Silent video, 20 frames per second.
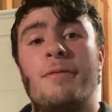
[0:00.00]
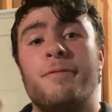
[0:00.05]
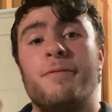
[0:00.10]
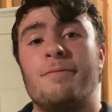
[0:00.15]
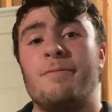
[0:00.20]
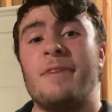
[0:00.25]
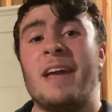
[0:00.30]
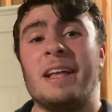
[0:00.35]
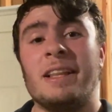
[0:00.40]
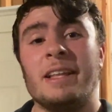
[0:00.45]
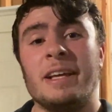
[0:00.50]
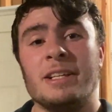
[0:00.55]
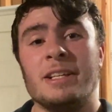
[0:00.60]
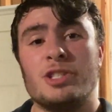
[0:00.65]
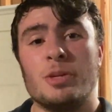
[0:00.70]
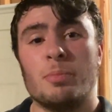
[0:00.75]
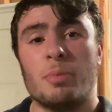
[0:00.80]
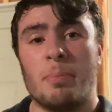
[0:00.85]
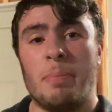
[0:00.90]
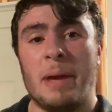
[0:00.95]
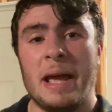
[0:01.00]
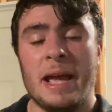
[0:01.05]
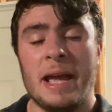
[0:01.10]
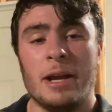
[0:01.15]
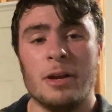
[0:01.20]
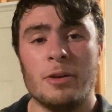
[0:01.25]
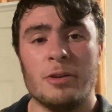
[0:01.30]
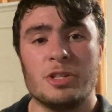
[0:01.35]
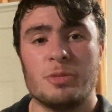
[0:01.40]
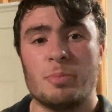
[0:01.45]
Failing to
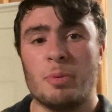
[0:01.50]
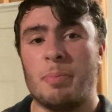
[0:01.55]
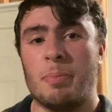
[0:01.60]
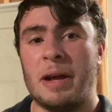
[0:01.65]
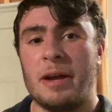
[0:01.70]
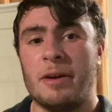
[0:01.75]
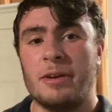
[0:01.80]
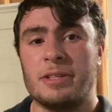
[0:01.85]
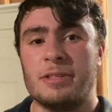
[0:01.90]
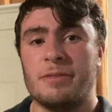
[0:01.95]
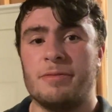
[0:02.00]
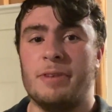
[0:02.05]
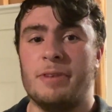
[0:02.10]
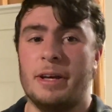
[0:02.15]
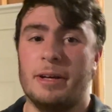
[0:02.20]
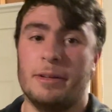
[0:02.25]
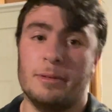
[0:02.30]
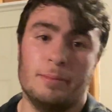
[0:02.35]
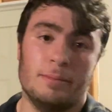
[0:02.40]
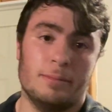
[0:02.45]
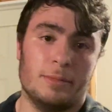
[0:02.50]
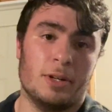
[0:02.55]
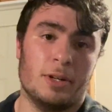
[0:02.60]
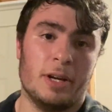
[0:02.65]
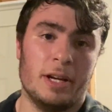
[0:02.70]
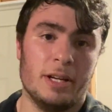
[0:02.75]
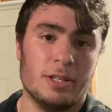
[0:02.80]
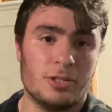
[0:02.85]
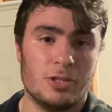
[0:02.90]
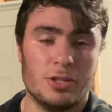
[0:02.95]
prepare is preparing to fail. All
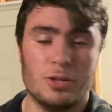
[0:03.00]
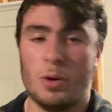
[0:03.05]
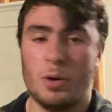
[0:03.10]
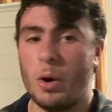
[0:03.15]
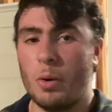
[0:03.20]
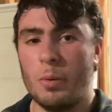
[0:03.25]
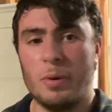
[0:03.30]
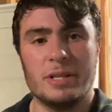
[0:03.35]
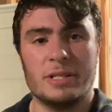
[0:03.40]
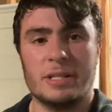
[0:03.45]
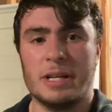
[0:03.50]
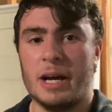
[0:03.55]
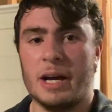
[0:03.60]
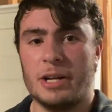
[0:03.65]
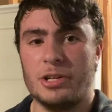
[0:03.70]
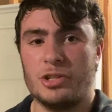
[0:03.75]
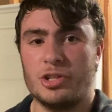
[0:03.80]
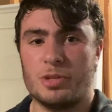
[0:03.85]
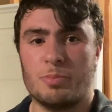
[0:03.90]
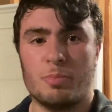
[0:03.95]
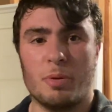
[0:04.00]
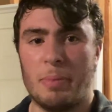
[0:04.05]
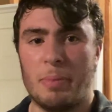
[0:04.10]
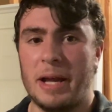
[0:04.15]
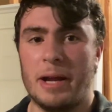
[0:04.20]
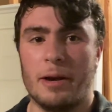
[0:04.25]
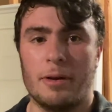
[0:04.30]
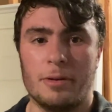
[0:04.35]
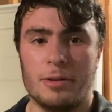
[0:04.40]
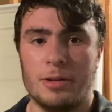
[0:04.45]
right, so you always got to just
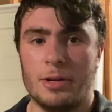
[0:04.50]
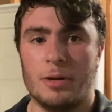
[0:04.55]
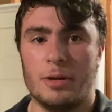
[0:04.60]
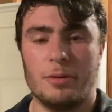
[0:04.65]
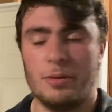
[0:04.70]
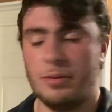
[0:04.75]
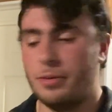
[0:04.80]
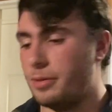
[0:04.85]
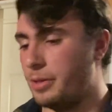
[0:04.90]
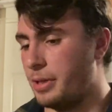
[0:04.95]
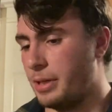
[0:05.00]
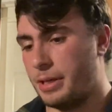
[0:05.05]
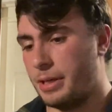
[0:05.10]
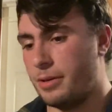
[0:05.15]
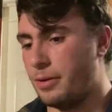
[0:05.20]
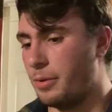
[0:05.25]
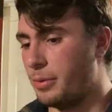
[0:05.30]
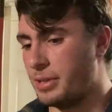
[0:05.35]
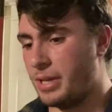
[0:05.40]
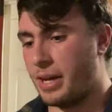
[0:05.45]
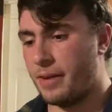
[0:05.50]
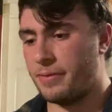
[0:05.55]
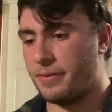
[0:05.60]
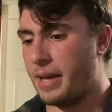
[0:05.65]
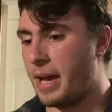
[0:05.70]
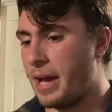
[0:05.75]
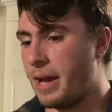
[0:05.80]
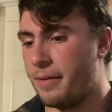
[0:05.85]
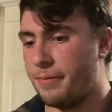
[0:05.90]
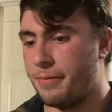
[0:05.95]
prepare. You know, you always have to
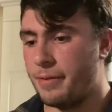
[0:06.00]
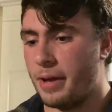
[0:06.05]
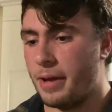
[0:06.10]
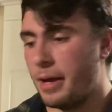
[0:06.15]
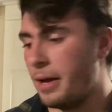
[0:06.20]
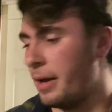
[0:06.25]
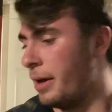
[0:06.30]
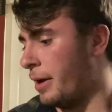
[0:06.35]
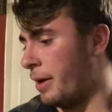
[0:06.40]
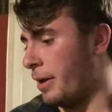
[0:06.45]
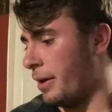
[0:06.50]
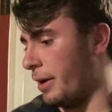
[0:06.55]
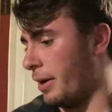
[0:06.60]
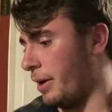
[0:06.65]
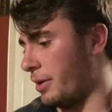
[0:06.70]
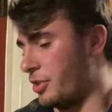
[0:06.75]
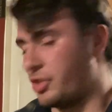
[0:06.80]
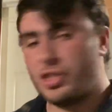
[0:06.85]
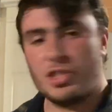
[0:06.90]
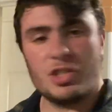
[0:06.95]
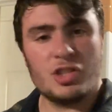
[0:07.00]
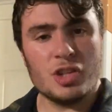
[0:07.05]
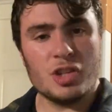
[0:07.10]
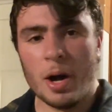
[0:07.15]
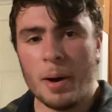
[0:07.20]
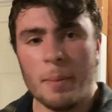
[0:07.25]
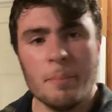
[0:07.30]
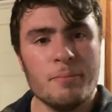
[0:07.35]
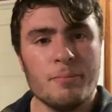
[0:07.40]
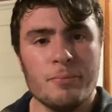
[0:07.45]
have
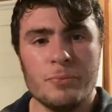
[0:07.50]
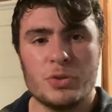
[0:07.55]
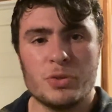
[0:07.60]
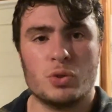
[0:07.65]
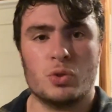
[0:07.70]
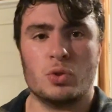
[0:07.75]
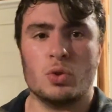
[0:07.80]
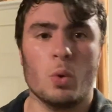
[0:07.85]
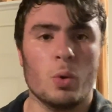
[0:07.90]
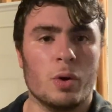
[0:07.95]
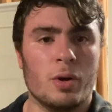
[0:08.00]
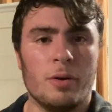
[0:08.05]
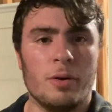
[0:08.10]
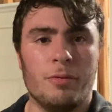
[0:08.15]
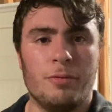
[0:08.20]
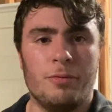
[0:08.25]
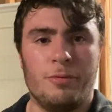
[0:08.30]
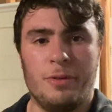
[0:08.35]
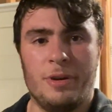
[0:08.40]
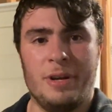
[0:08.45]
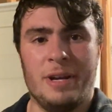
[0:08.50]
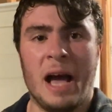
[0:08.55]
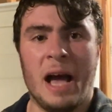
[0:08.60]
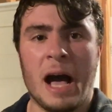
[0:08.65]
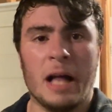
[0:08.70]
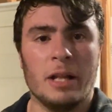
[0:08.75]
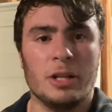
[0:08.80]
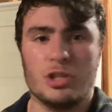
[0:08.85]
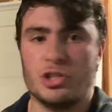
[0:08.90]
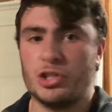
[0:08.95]
some sort of
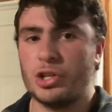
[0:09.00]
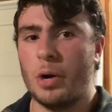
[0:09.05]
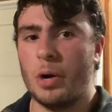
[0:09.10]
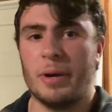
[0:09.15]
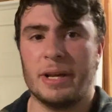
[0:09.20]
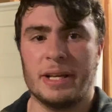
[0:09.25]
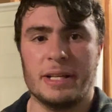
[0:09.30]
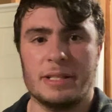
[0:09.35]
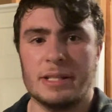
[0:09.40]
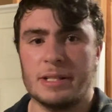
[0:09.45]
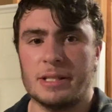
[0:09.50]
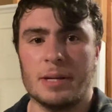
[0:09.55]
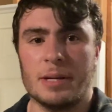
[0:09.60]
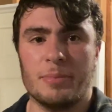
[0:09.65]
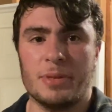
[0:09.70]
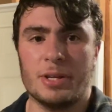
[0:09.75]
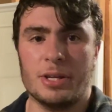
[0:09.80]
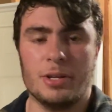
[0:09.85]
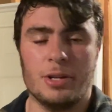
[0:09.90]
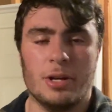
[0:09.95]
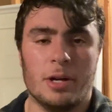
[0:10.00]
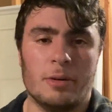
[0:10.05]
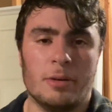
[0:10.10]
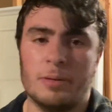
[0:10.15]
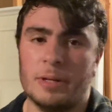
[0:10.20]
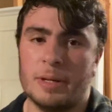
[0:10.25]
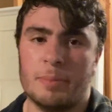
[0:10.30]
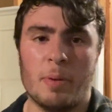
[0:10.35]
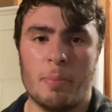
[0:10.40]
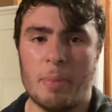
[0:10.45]
knowledge going into something. You know,
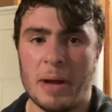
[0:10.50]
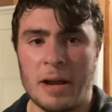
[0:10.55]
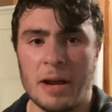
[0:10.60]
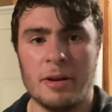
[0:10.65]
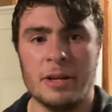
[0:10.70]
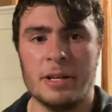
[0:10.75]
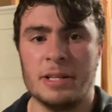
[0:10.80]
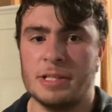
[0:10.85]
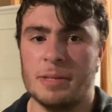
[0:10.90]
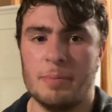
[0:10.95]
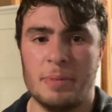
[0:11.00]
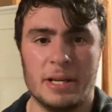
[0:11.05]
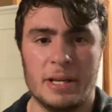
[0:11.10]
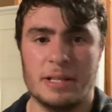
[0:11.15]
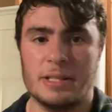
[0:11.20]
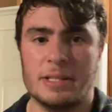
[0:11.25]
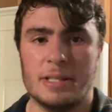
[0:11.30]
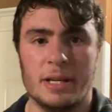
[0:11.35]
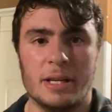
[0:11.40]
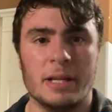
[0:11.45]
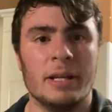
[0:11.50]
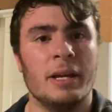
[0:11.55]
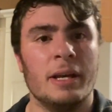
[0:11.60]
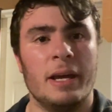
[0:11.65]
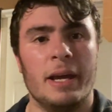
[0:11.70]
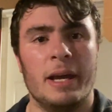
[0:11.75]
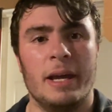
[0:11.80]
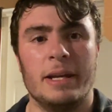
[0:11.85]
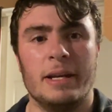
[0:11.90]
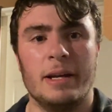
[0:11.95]
like preparing is the biggest thing,
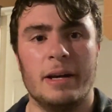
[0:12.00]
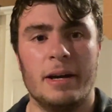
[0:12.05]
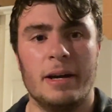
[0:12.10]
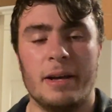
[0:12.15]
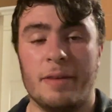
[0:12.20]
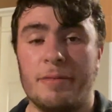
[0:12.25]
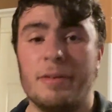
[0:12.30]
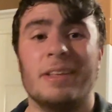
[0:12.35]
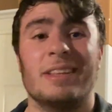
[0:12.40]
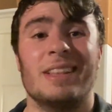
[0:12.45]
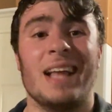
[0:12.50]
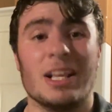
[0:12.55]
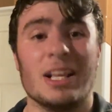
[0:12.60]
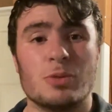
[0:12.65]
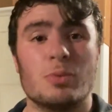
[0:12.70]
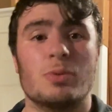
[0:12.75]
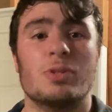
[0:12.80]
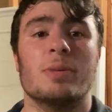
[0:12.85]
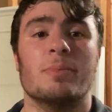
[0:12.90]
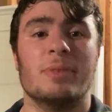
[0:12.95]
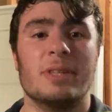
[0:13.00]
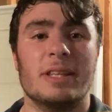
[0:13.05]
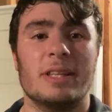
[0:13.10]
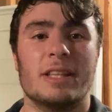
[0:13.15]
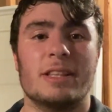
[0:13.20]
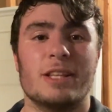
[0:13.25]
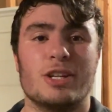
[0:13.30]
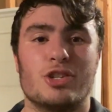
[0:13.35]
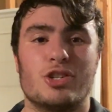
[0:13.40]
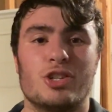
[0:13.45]
and I feel like that's something
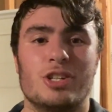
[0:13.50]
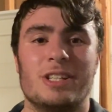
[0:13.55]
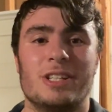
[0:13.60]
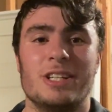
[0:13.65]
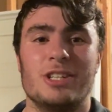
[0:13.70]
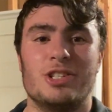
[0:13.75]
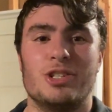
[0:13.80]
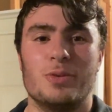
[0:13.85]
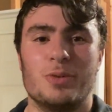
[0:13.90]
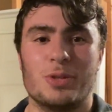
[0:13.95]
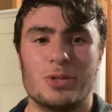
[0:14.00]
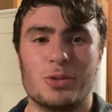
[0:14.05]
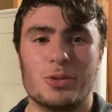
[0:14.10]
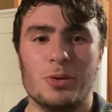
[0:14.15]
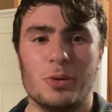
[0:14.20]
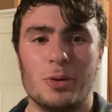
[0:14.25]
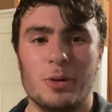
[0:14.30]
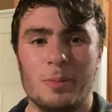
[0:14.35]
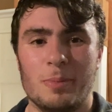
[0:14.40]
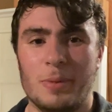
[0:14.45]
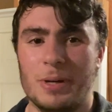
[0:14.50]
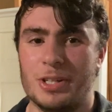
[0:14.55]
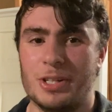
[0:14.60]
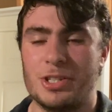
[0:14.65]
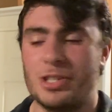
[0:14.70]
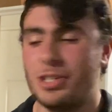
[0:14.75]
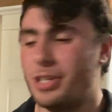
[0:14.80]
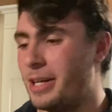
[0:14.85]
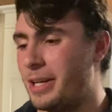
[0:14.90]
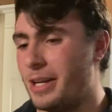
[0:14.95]
that they should teach you in school, but
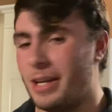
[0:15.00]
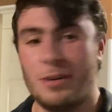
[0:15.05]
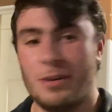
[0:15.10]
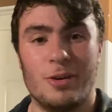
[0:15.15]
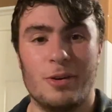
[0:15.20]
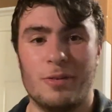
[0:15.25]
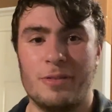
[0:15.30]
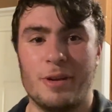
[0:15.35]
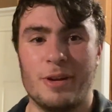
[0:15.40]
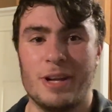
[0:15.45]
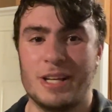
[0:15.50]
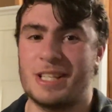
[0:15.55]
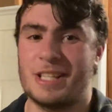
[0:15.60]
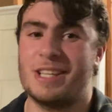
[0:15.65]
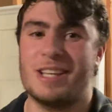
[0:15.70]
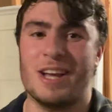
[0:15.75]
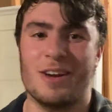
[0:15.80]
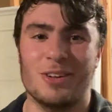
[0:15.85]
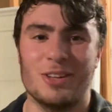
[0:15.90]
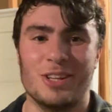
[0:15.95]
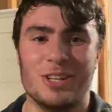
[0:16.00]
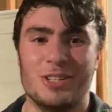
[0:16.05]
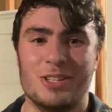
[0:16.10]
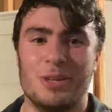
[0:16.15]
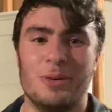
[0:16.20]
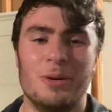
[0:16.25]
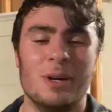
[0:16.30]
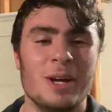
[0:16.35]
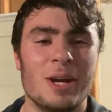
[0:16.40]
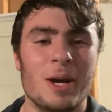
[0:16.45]
I don't know if they necessarily
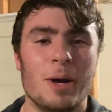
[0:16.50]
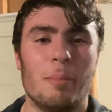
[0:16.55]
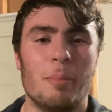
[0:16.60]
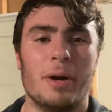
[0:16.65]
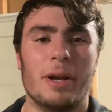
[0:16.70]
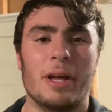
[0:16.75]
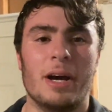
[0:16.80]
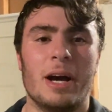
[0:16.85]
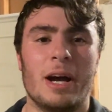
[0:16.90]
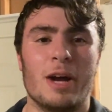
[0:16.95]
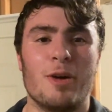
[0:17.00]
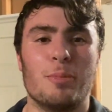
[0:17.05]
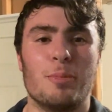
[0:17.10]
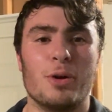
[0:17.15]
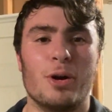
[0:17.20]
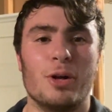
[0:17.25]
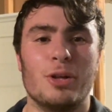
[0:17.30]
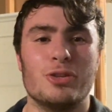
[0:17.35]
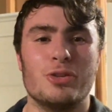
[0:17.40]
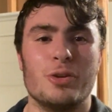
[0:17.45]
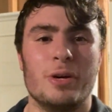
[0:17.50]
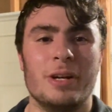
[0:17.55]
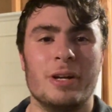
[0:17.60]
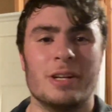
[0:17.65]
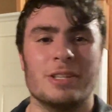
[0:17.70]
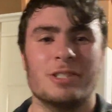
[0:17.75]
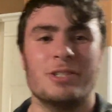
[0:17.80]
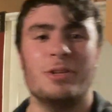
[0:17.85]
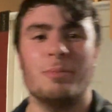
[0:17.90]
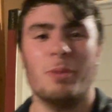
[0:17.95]
do. But I hope you all enjoyed, and
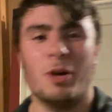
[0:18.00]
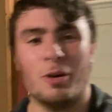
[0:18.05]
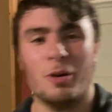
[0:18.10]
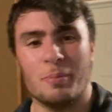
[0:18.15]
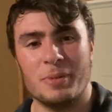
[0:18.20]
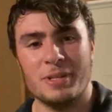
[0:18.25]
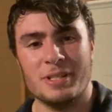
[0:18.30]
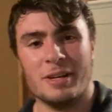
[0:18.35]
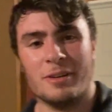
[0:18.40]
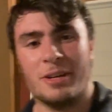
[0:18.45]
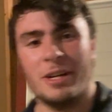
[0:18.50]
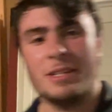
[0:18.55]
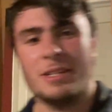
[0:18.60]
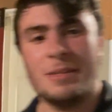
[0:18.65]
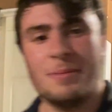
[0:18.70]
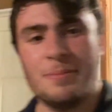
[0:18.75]
I'll see you tomorrow. Peace out, guys.